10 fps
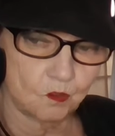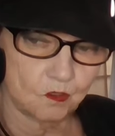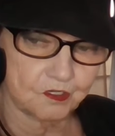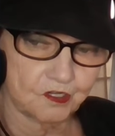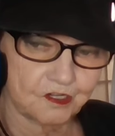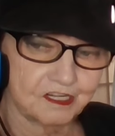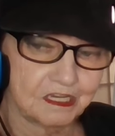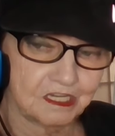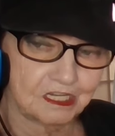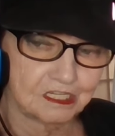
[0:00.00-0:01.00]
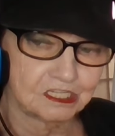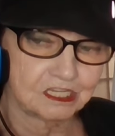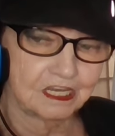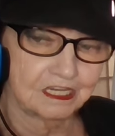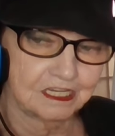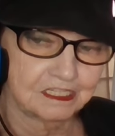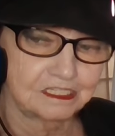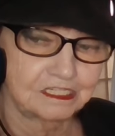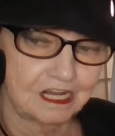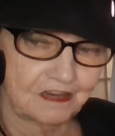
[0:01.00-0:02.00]
order is
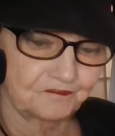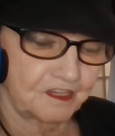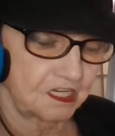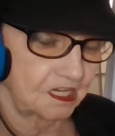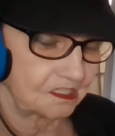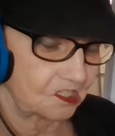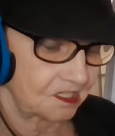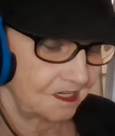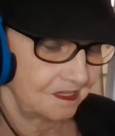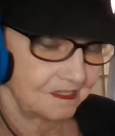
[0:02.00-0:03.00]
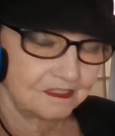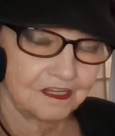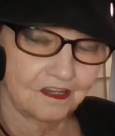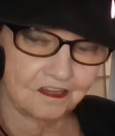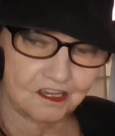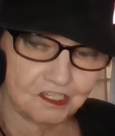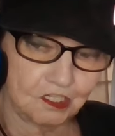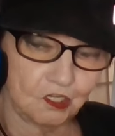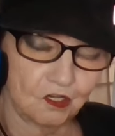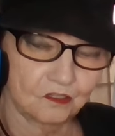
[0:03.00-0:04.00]
indefinite. Now, how
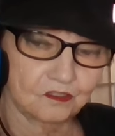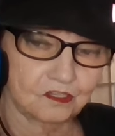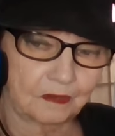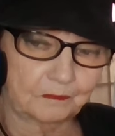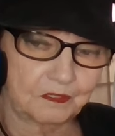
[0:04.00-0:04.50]
long can